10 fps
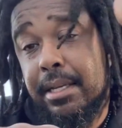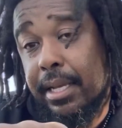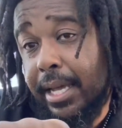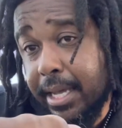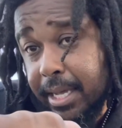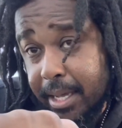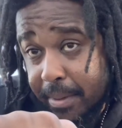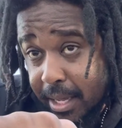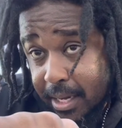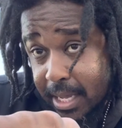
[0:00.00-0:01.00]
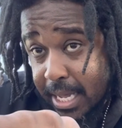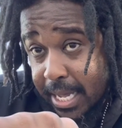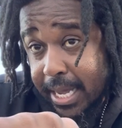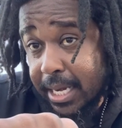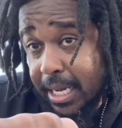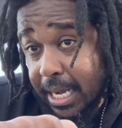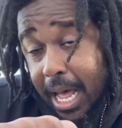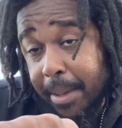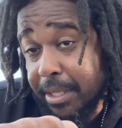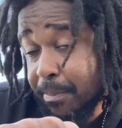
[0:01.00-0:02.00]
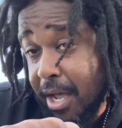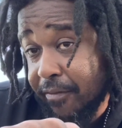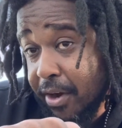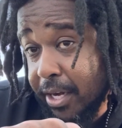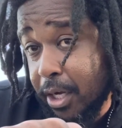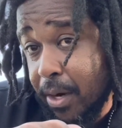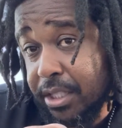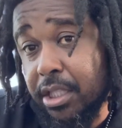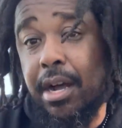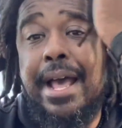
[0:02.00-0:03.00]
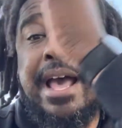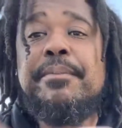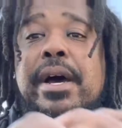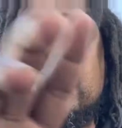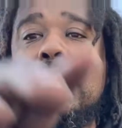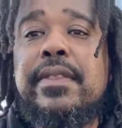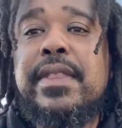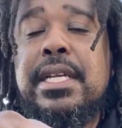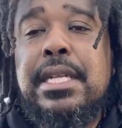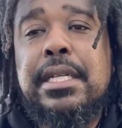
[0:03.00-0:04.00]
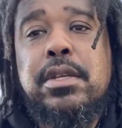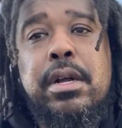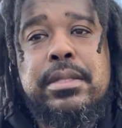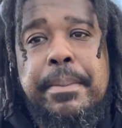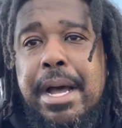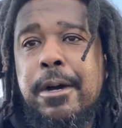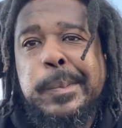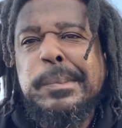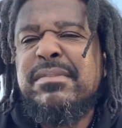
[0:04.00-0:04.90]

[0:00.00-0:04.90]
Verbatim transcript: yeah, yeah, man hit in the comments, man, for any questions y'all have about any of the things that I talked about,